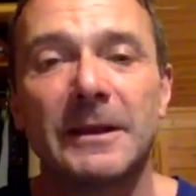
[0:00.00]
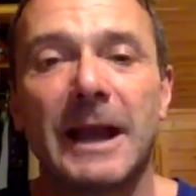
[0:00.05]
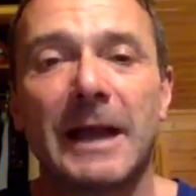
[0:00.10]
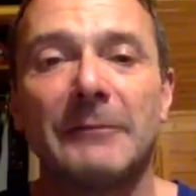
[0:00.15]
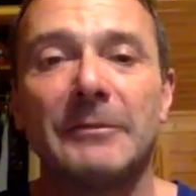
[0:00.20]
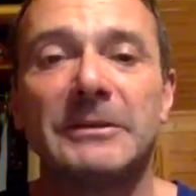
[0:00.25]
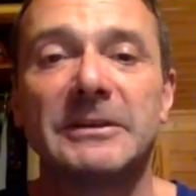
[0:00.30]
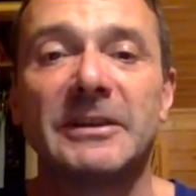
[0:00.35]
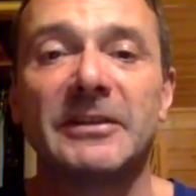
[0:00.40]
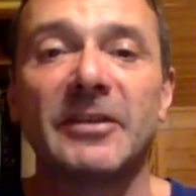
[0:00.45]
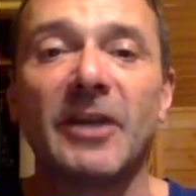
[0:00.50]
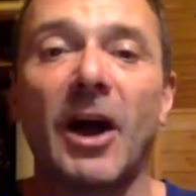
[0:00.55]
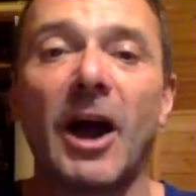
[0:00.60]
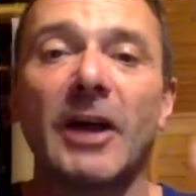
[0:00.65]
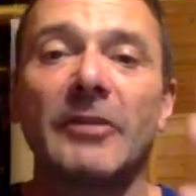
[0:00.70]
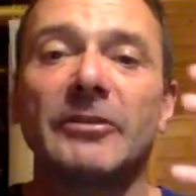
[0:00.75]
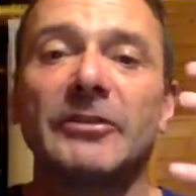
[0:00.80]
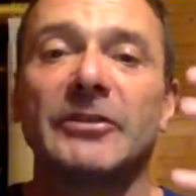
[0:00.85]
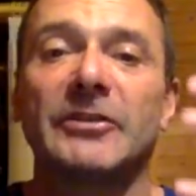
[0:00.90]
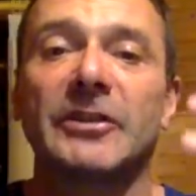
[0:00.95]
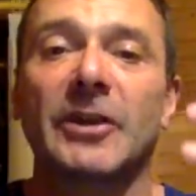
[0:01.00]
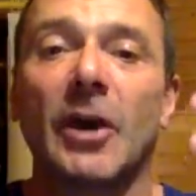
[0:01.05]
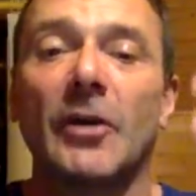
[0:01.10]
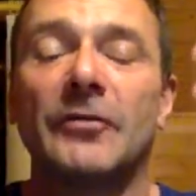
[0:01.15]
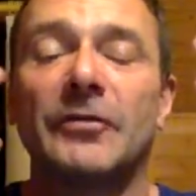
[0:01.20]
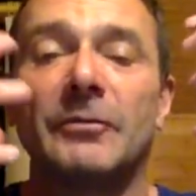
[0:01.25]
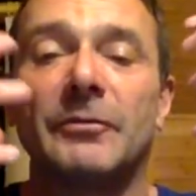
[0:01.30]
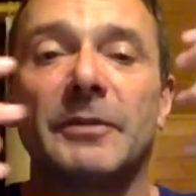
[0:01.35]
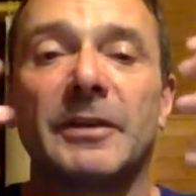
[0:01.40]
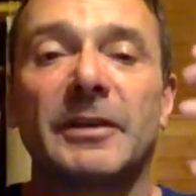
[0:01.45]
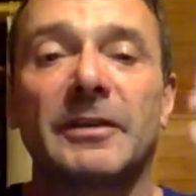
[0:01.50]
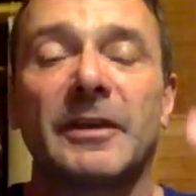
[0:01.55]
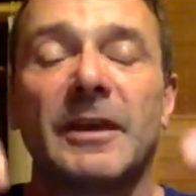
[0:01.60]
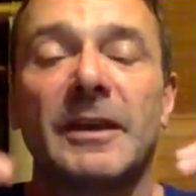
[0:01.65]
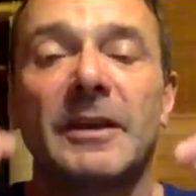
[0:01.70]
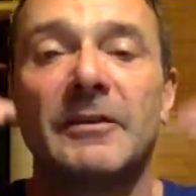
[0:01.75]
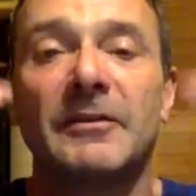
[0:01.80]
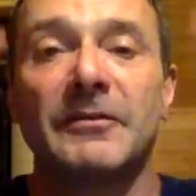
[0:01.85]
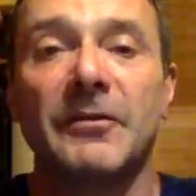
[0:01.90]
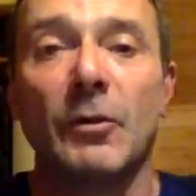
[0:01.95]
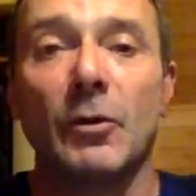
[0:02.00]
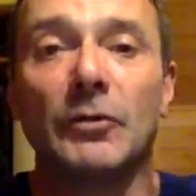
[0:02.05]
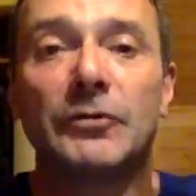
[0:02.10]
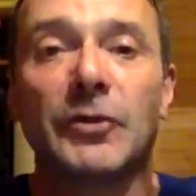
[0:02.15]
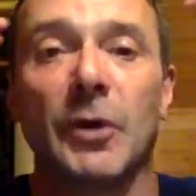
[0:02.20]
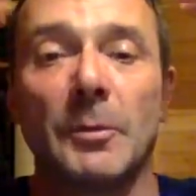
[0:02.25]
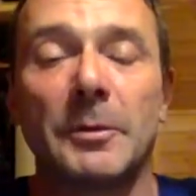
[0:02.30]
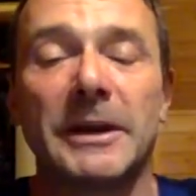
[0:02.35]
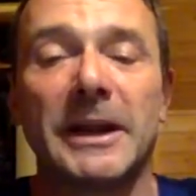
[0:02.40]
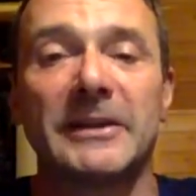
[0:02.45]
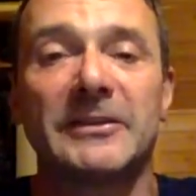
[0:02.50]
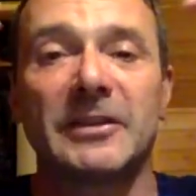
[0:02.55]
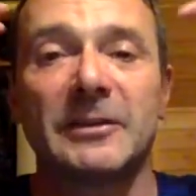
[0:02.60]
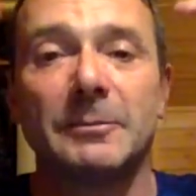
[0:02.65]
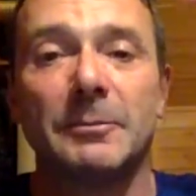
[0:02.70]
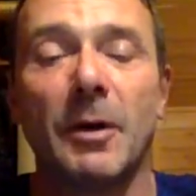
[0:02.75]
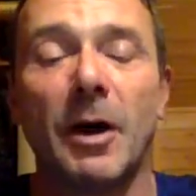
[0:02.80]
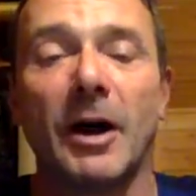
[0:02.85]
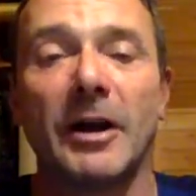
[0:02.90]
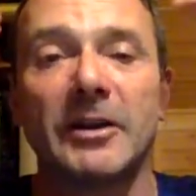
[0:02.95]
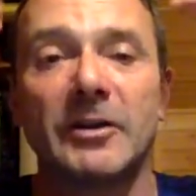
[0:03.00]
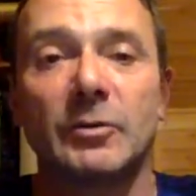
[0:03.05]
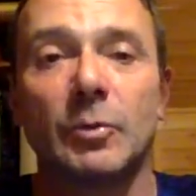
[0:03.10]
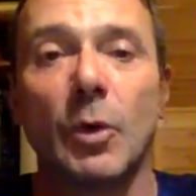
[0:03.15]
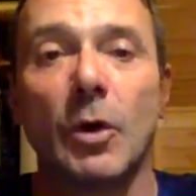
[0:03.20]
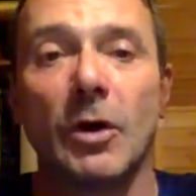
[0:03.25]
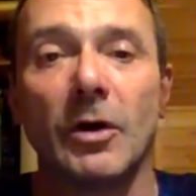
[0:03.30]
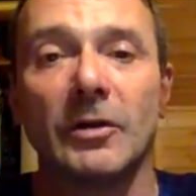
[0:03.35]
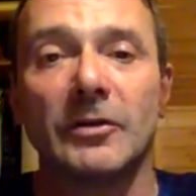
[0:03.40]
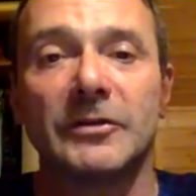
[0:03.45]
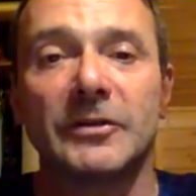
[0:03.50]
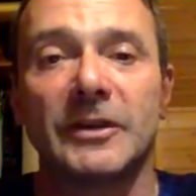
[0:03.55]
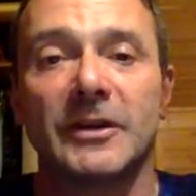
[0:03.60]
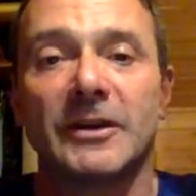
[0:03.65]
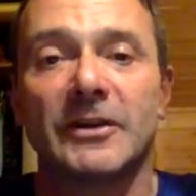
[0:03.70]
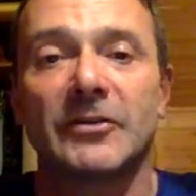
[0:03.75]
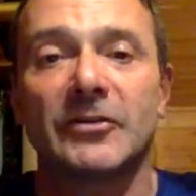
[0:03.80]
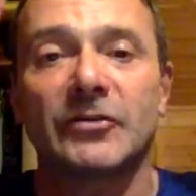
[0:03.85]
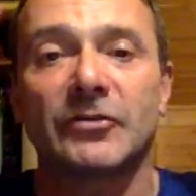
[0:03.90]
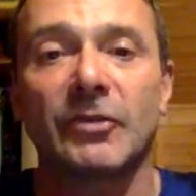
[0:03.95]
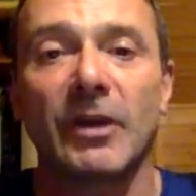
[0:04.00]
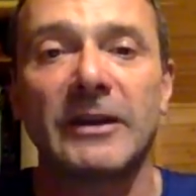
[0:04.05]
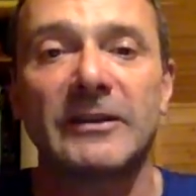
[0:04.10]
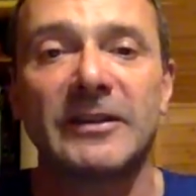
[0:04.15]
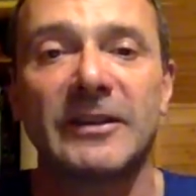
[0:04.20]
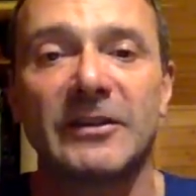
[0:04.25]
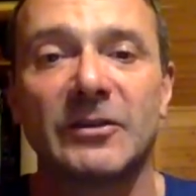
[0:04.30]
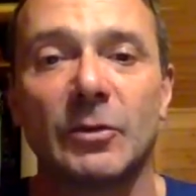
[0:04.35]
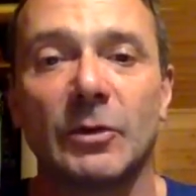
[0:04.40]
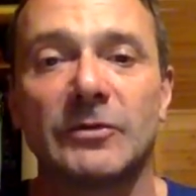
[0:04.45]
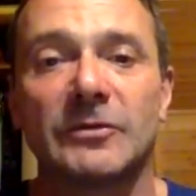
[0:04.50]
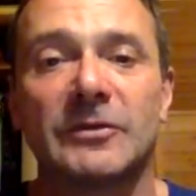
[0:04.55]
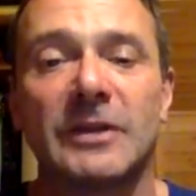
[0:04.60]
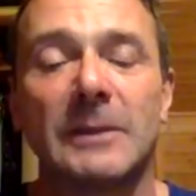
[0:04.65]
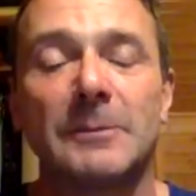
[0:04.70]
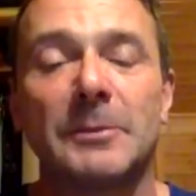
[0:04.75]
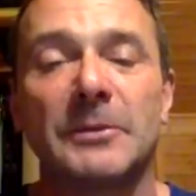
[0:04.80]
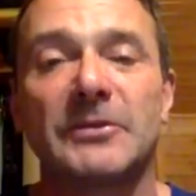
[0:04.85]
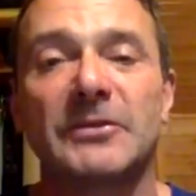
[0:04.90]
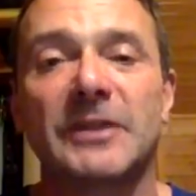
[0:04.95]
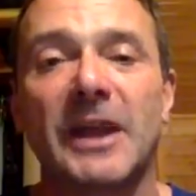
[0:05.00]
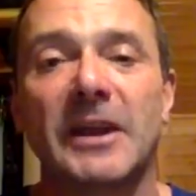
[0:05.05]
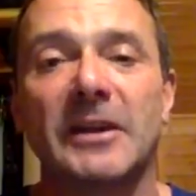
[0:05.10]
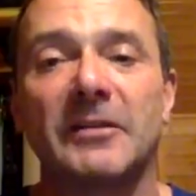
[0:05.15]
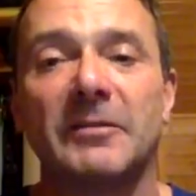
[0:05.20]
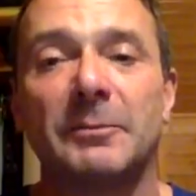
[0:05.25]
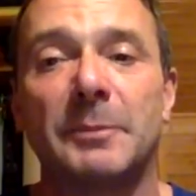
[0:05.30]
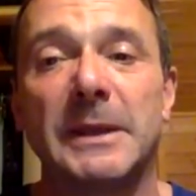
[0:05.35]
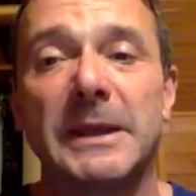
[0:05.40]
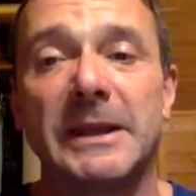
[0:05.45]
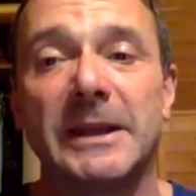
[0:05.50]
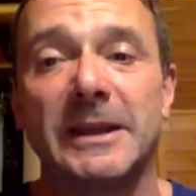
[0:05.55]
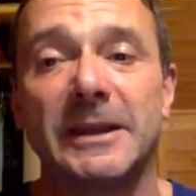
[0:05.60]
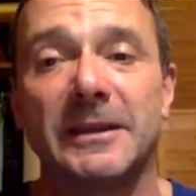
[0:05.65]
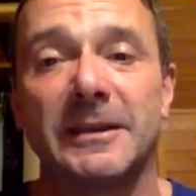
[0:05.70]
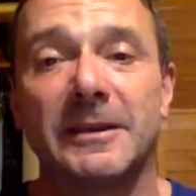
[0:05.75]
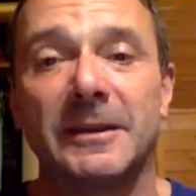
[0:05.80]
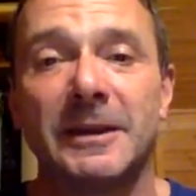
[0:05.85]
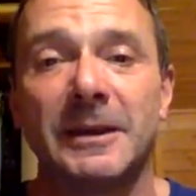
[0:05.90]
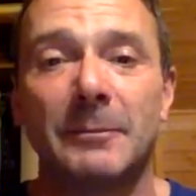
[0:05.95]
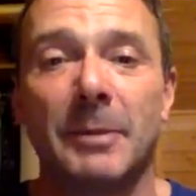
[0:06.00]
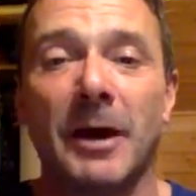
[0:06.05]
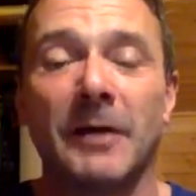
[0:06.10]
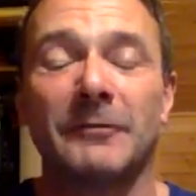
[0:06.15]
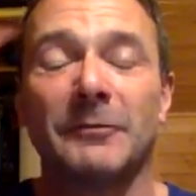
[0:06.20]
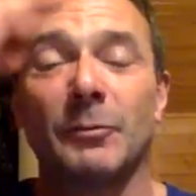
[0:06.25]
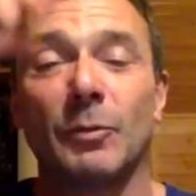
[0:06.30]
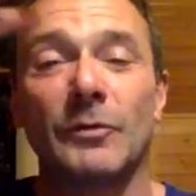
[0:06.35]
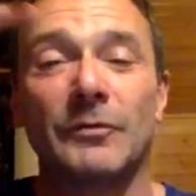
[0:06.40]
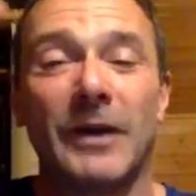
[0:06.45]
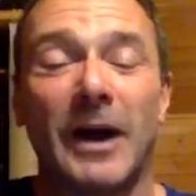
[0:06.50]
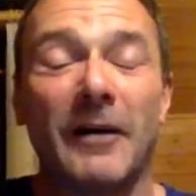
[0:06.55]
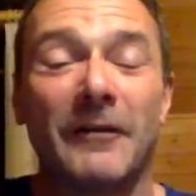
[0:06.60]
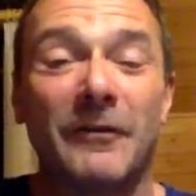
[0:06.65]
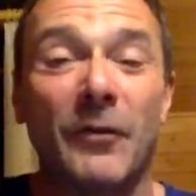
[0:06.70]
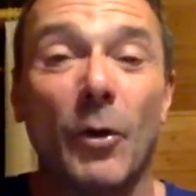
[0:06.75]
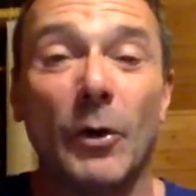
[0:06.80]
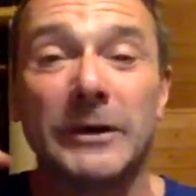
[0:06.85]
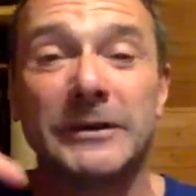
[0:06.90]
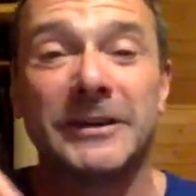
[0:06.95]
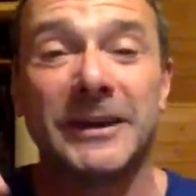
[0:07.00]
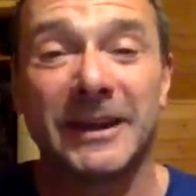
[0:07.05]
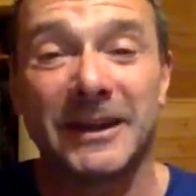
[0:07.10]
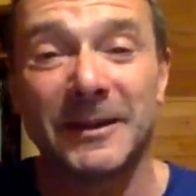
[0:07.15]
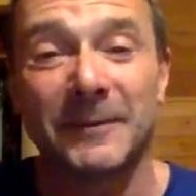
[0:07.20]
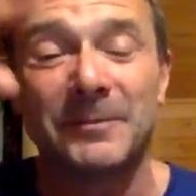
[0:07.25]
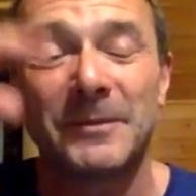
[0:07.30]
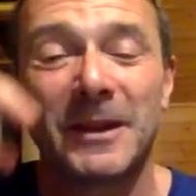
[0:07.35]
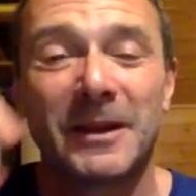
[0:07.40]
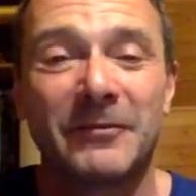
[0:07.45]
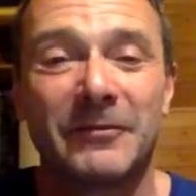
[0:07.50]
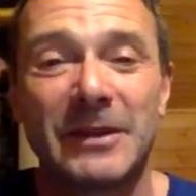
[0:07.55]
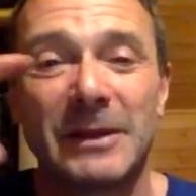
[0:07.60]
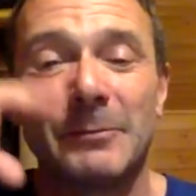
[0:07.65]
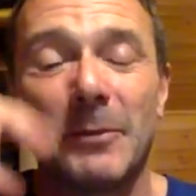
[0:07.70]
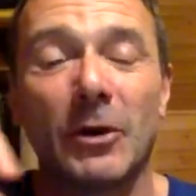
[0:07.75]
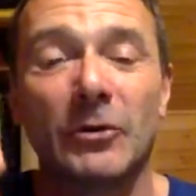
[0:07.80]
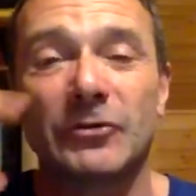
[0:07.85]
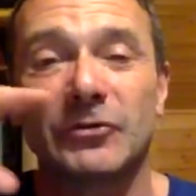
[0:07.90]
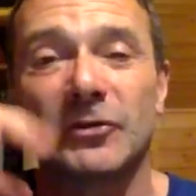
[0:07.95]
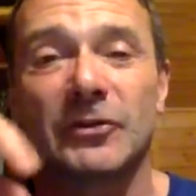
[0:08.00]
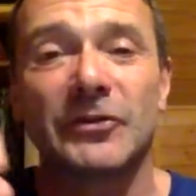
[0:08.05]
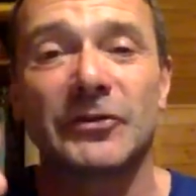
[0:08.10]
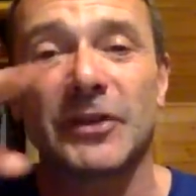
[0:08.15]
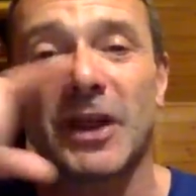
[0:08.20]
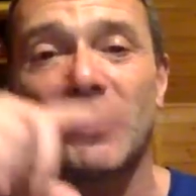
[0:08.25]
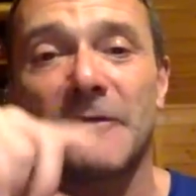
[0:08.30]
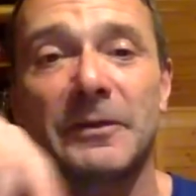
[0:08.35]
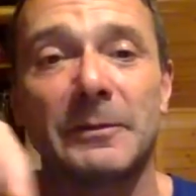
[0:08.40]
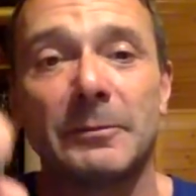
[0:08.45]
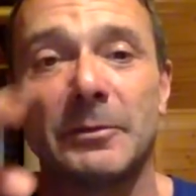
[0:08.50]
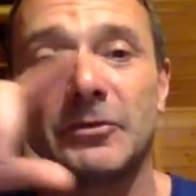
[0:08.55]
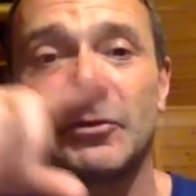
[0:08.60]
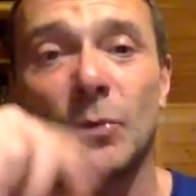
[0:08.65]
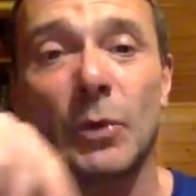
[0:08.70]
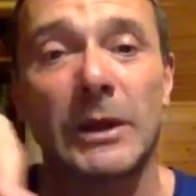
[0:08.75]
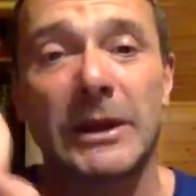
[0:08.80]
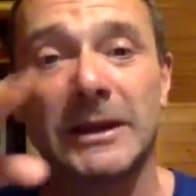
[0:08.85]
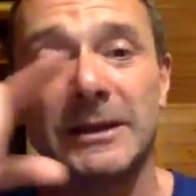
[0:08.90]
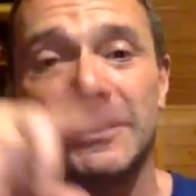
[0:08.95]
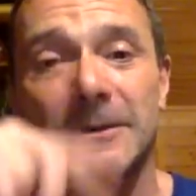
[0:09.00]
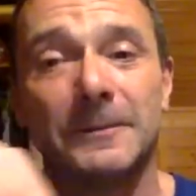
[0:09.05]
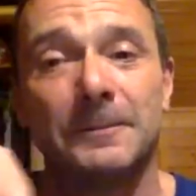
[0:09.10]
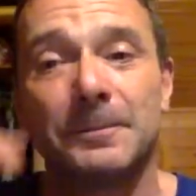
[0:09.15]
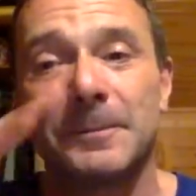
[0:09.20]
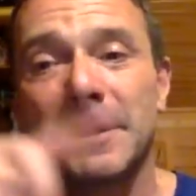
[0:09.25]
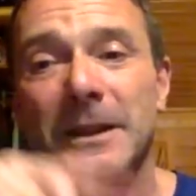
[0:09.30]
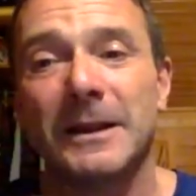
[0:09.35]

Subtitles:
And the desire is to go from this thought-dominated mind world straight into a deeper state of being, but with avoiding the emotional stuff in between.